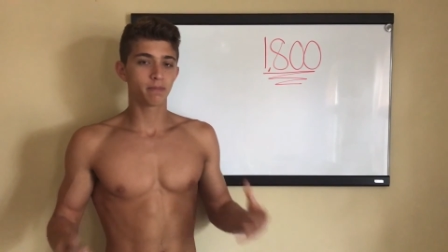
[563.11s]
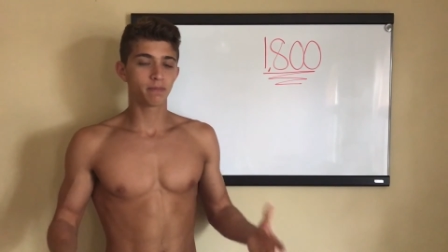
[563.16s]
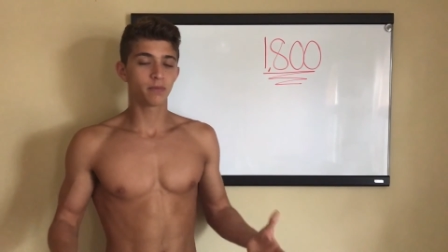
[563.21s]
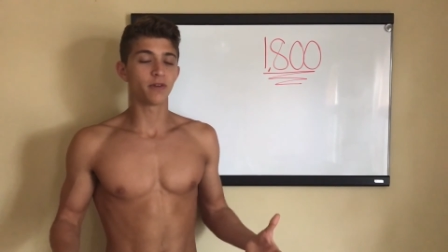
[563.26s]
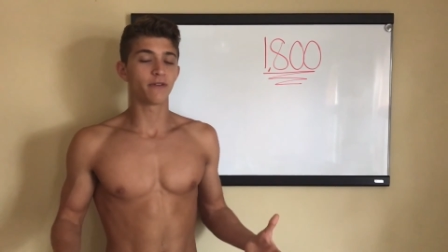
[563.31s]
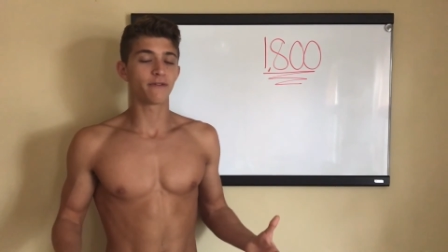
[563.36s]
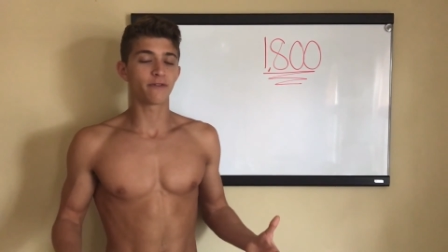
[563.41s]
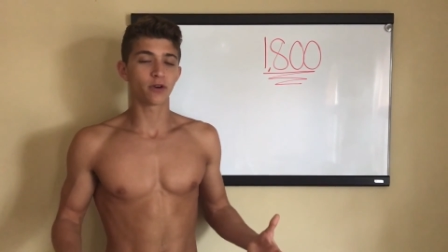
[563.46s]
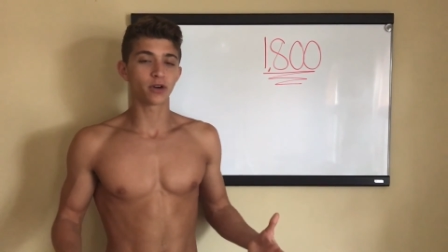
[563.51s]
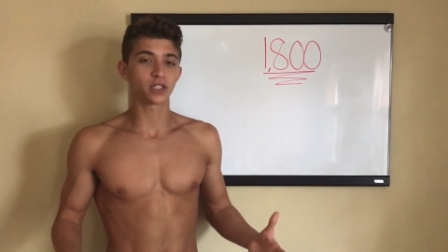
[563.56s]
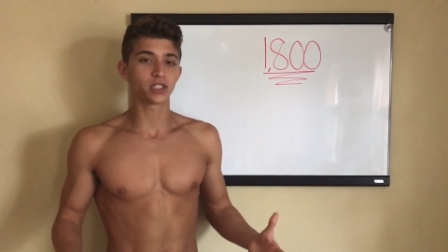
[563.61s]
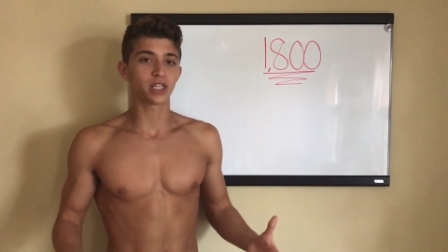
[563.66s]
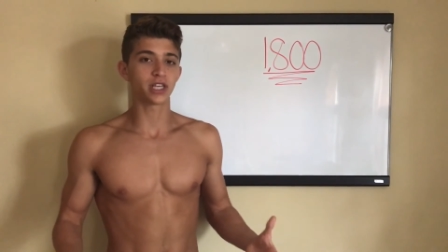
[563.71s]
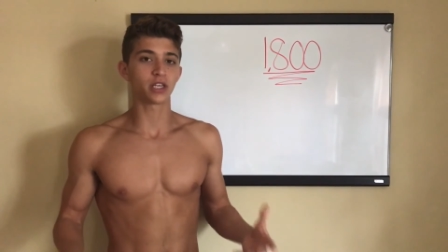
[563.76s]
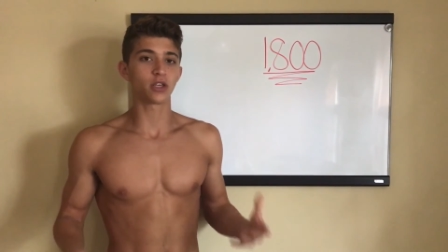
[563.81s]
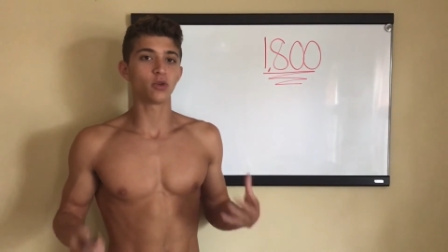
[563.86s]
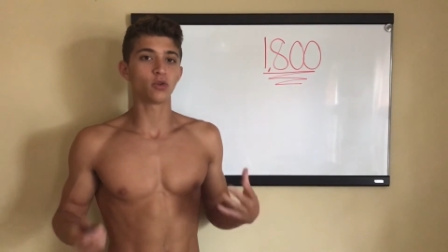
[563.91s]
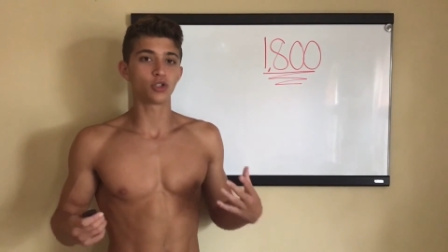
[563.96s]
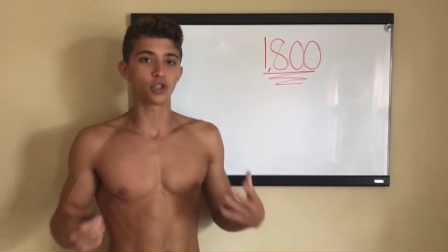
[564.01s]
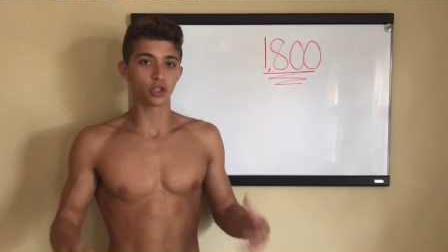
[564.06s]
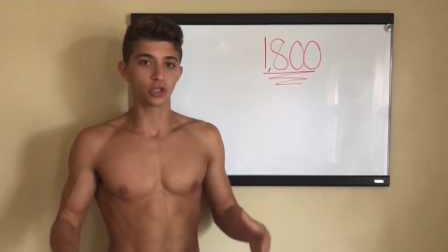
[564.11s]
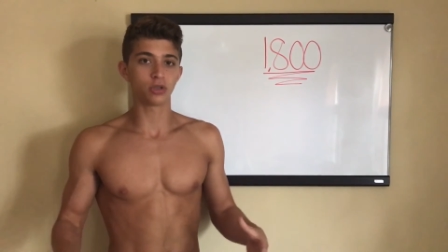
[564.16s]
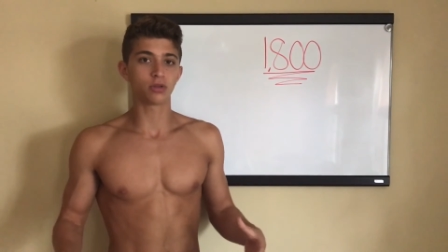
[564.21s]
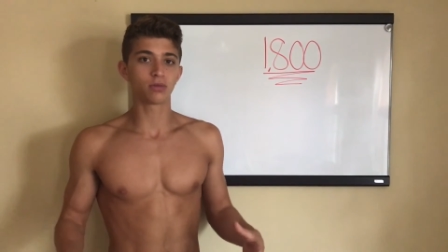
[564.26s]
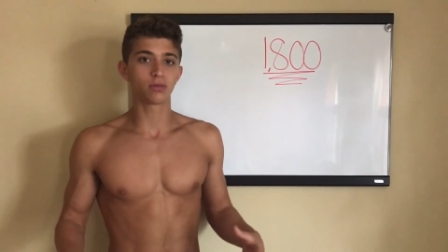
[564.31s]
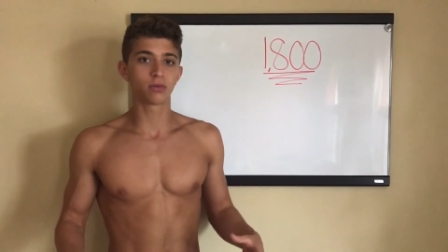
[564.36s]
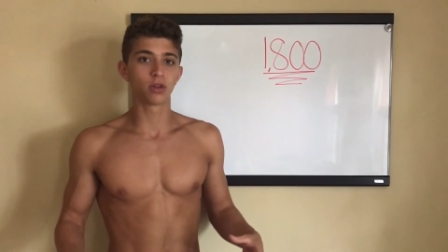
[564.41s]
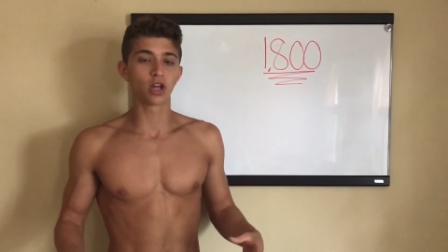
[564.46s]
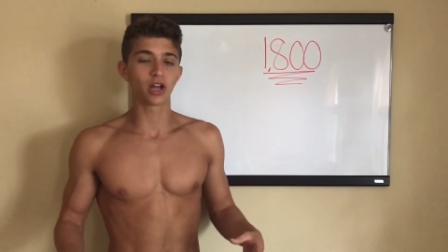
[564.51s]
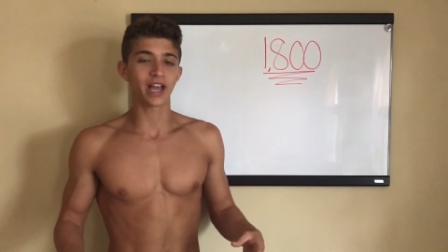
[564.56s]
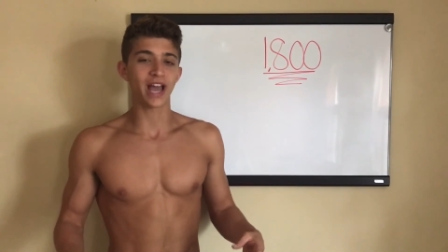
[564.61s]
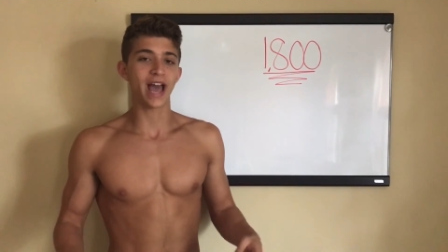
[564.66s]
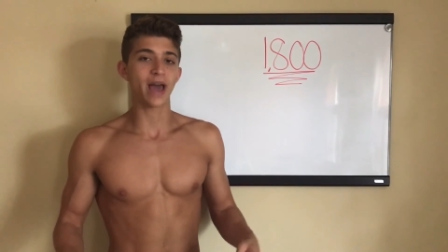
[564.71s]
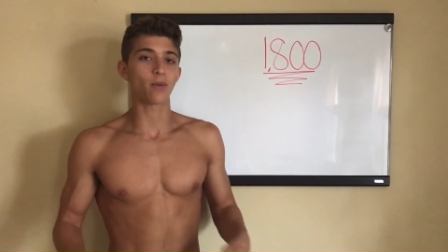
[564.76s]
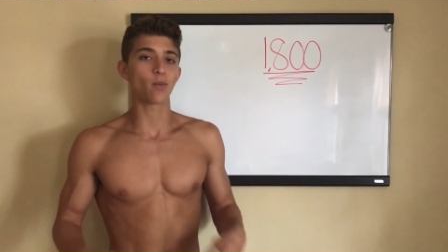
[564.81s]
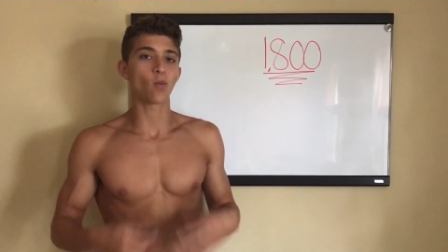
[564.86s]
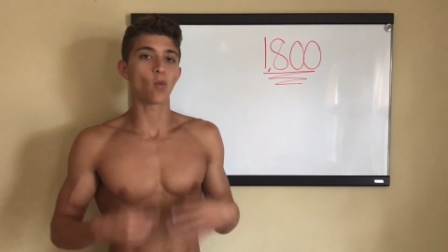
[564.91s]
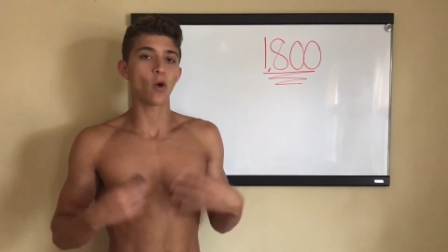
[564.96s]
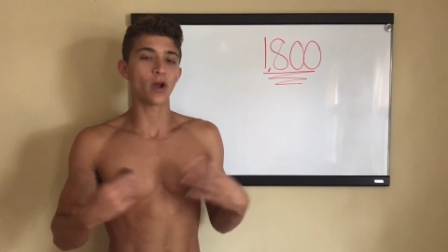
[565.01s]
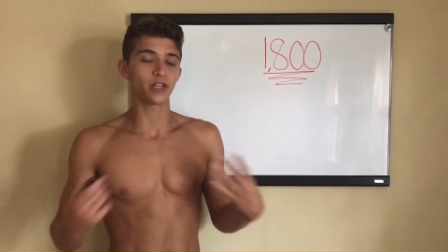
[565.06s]
the first thing you should look
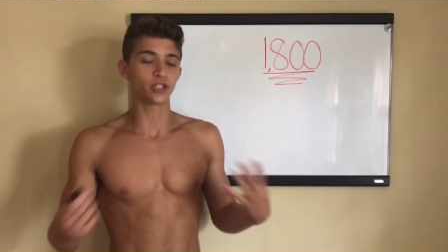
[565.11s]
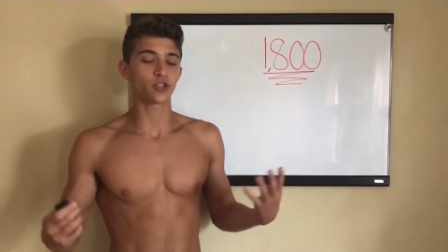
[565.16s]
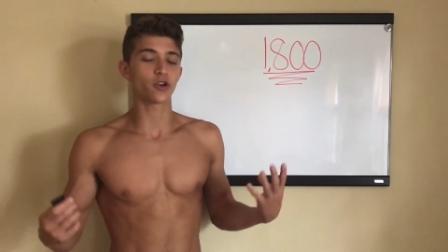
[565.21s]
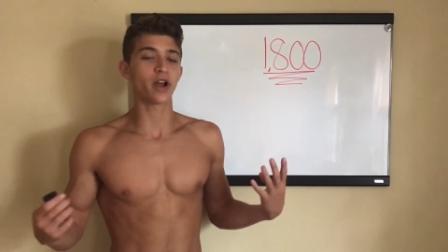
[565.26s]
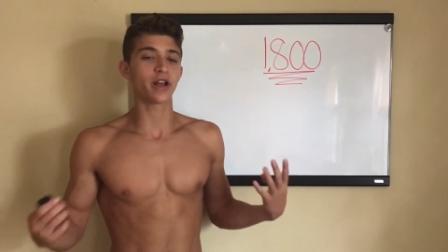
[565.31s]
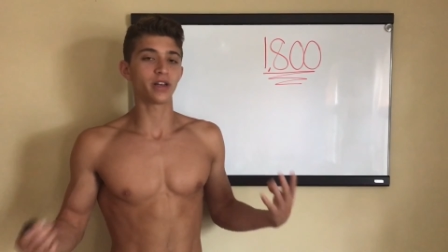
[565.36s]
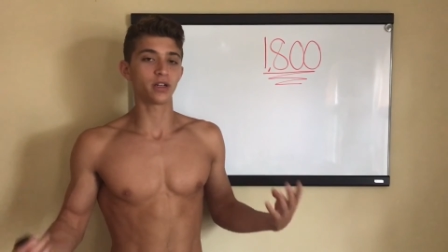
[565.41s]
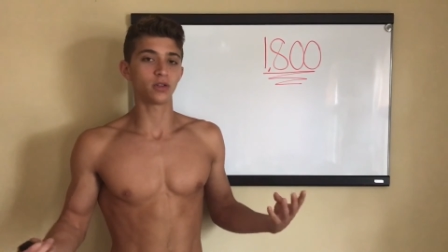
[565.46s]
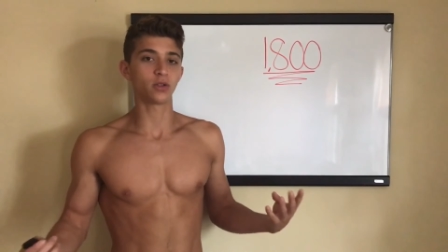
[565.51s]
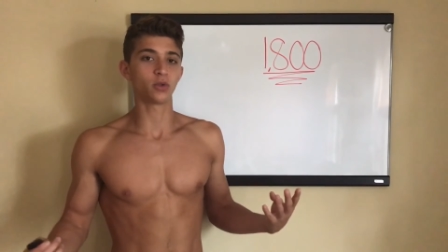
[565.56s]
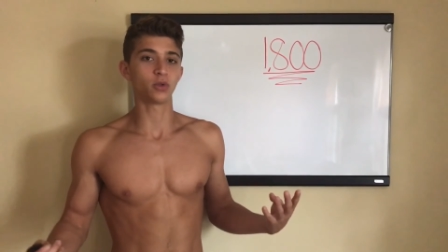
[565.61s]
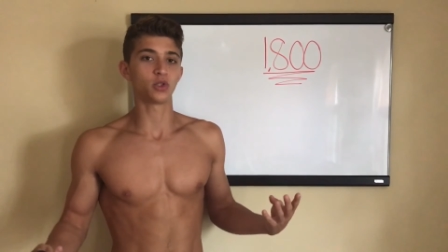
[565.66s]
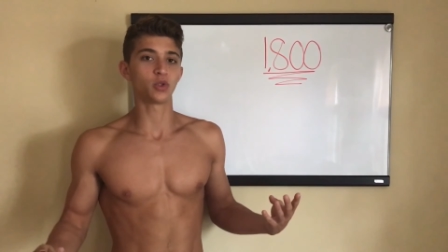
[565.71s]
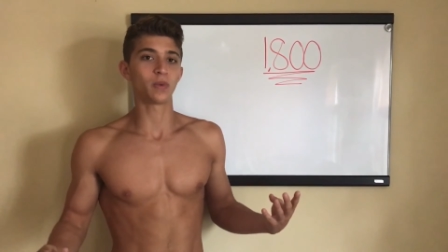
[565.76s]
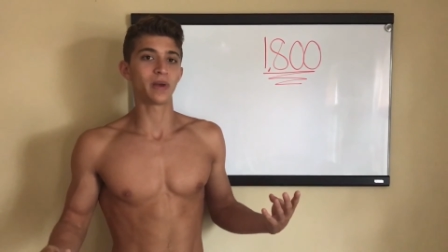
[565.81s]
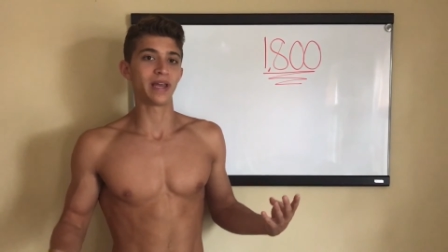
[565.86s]
at when trying to lose